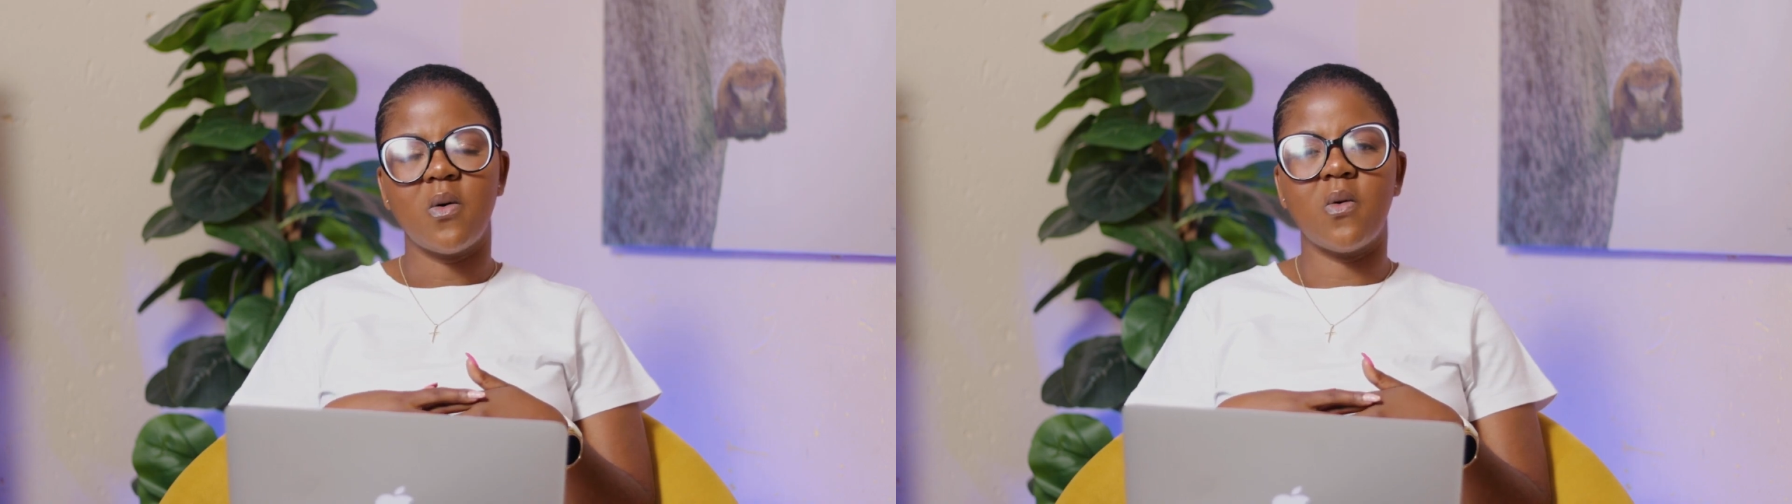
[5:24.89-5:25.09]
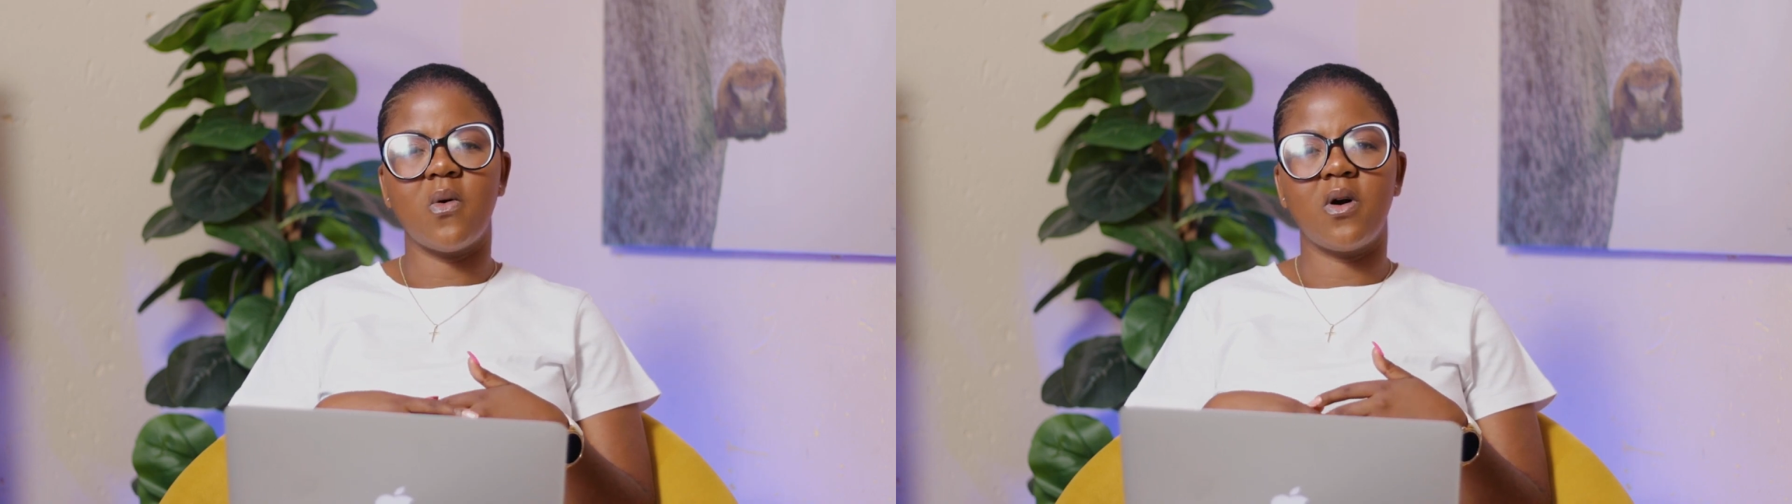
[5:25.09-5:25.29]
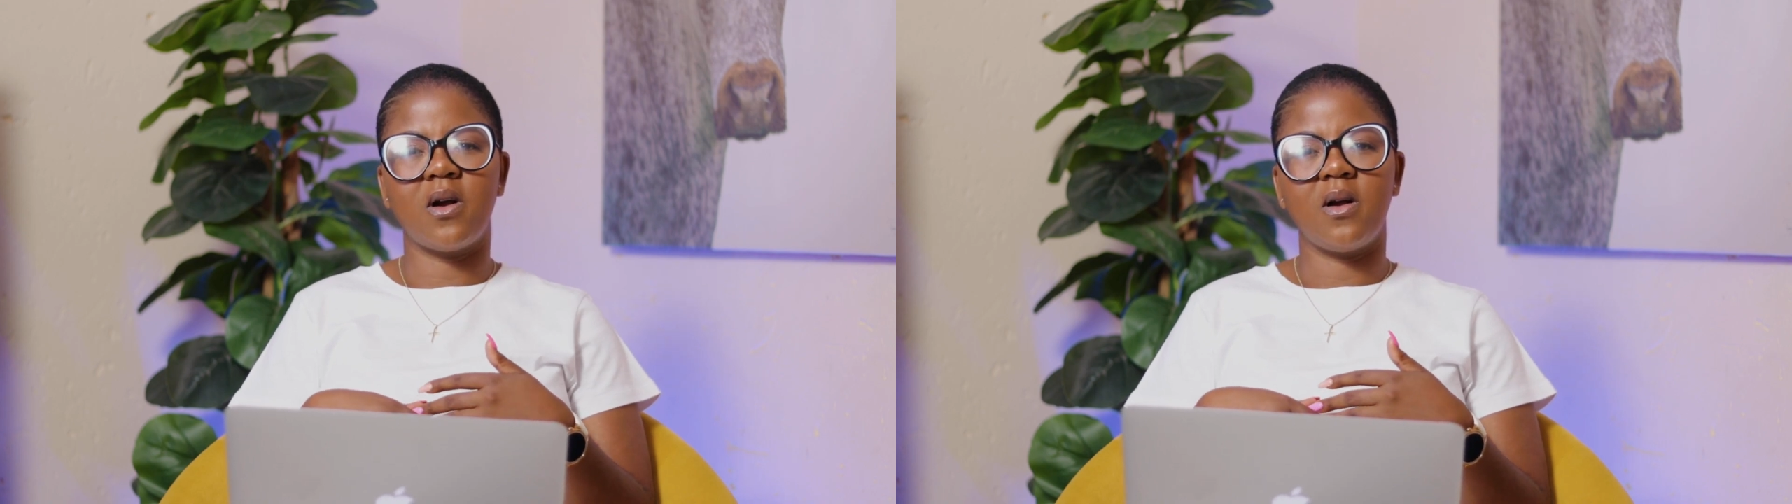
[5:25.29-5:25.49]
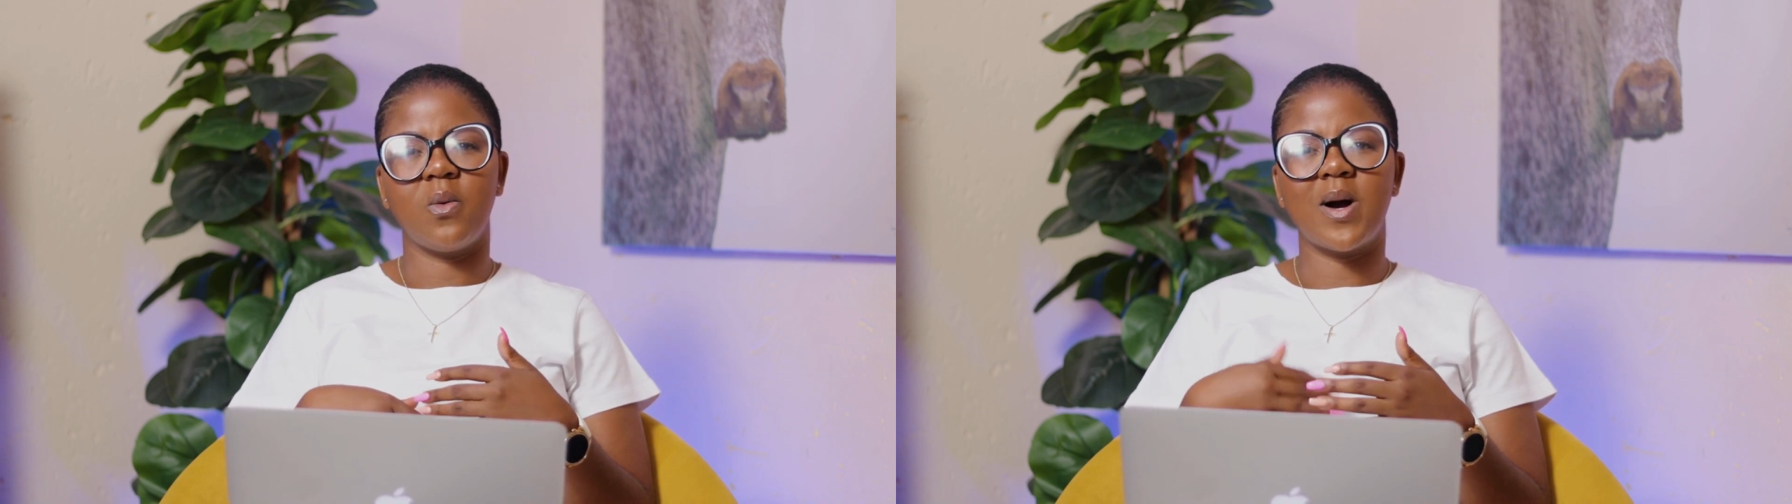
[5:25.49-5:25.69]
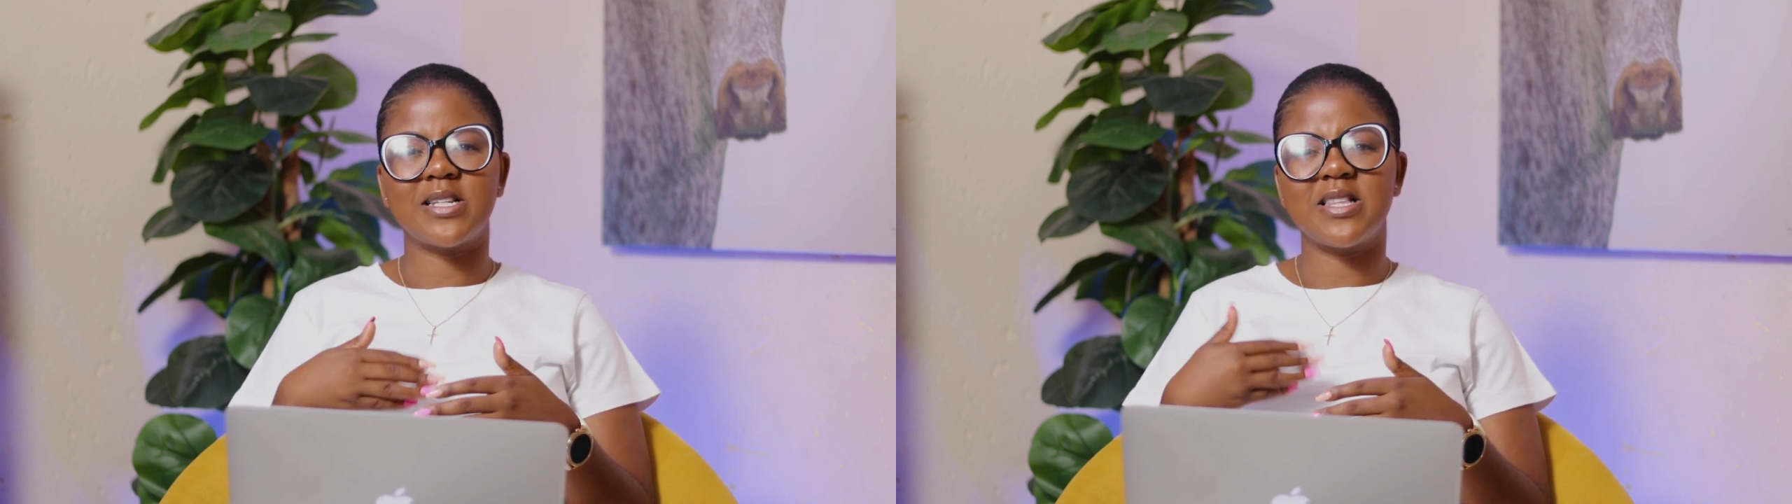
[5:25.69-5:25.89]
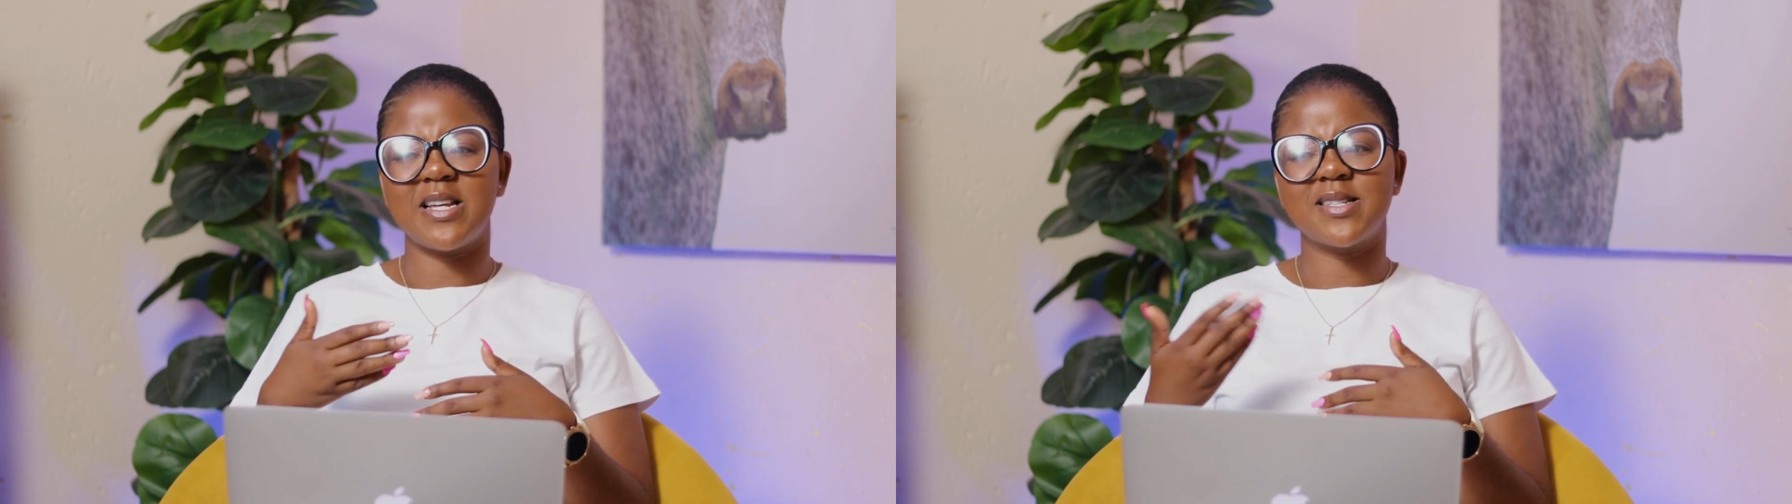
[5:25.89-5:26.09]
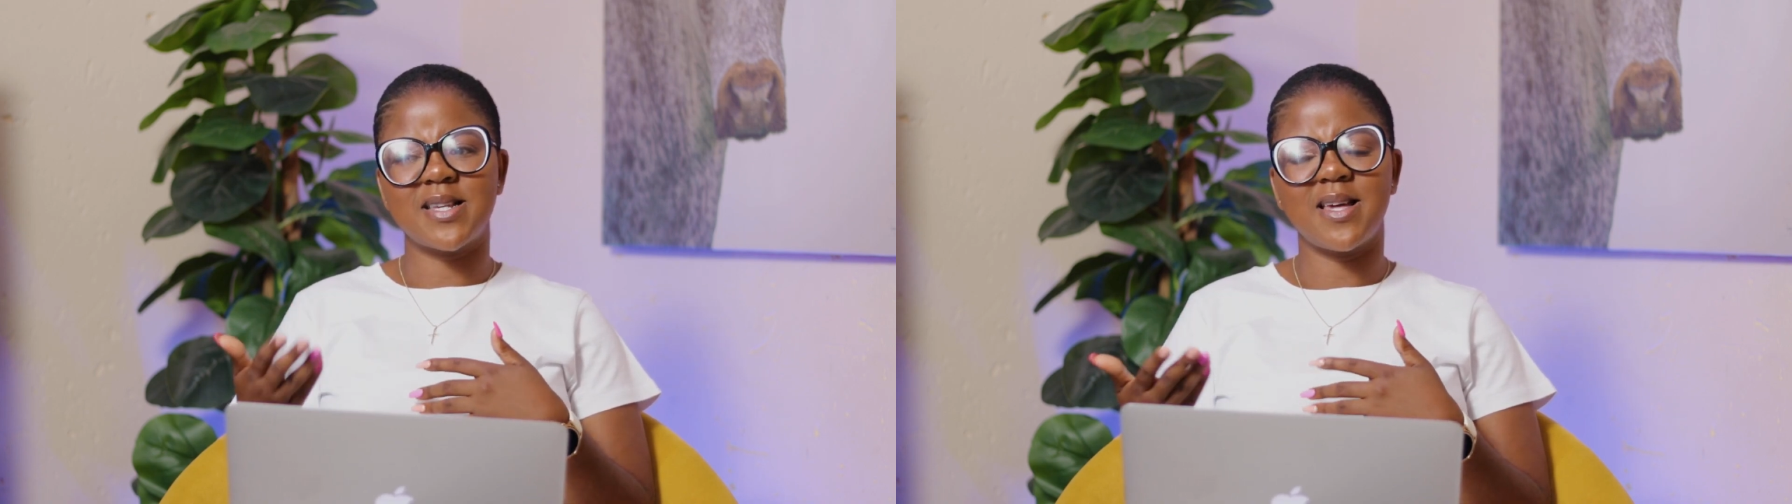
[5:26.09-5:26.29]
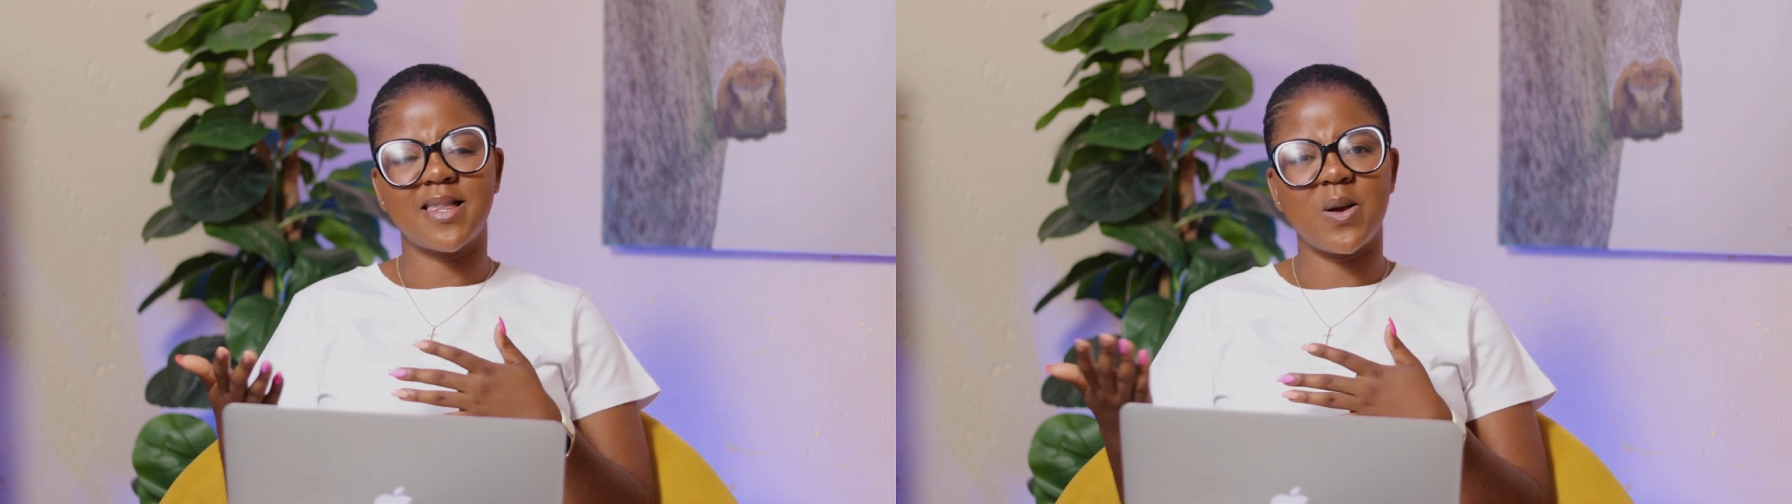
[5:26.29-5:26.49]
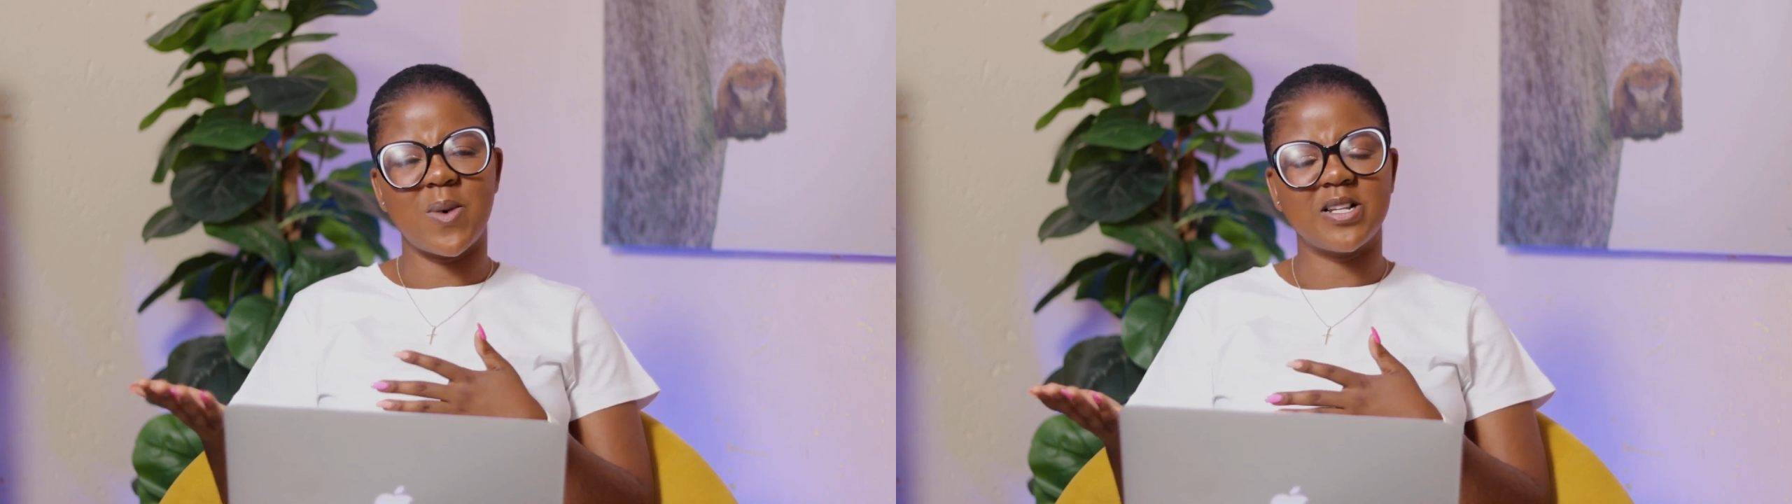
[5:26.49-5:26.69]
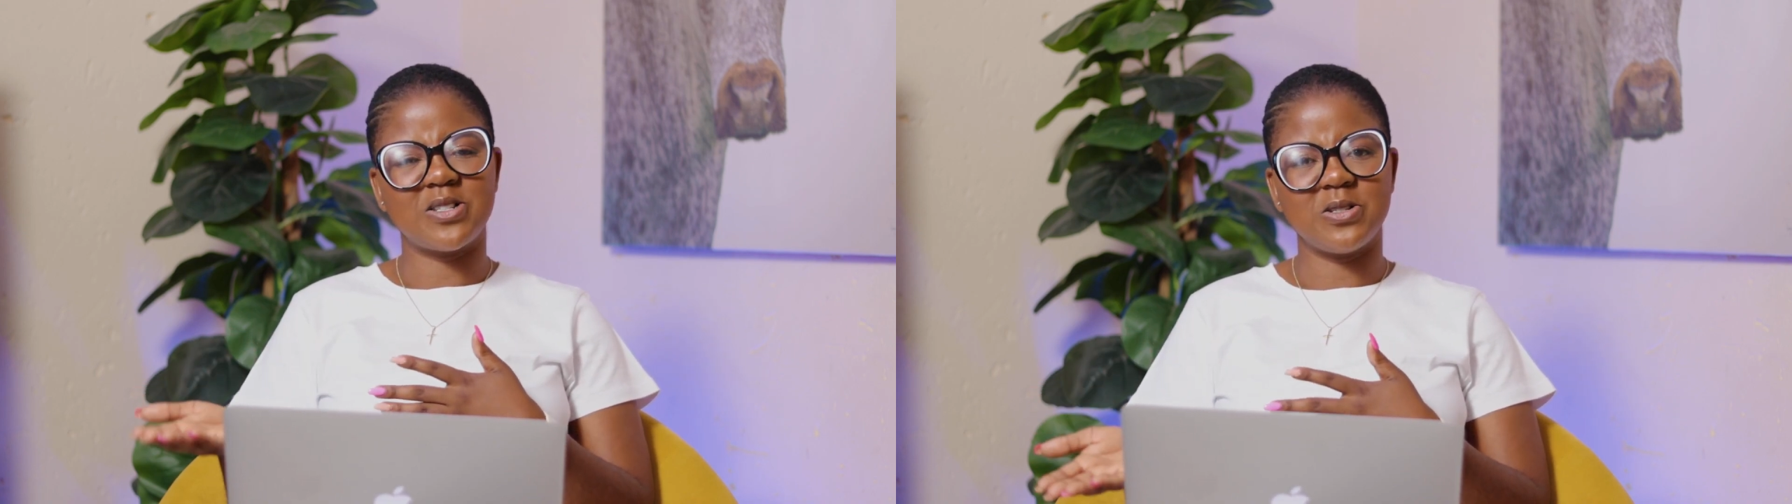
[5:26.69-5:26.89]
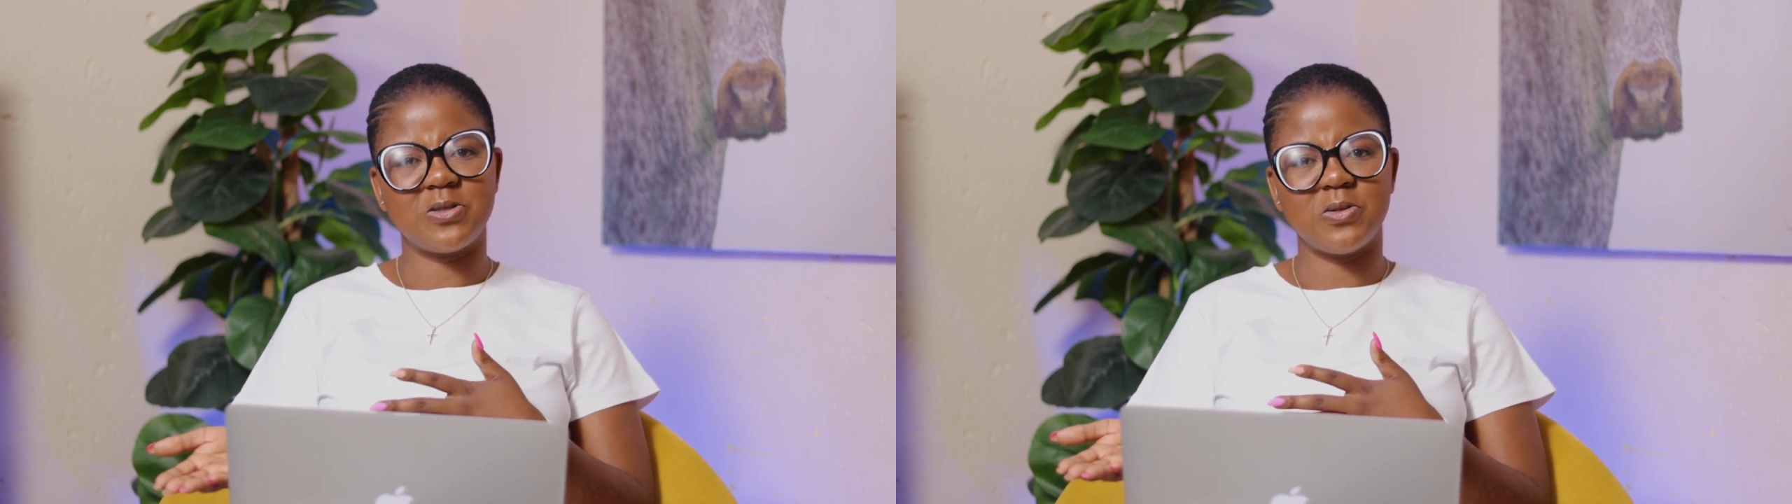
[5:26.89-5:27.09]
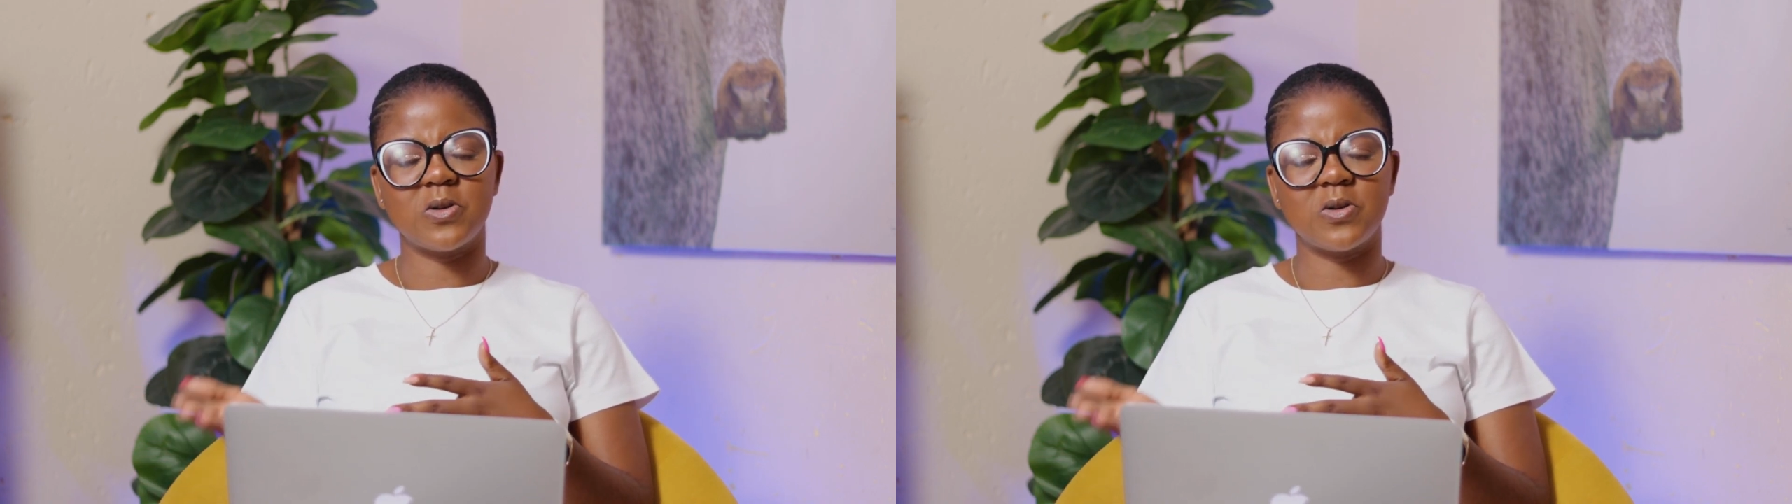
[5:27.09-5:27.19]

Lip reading: or what they say they want to do,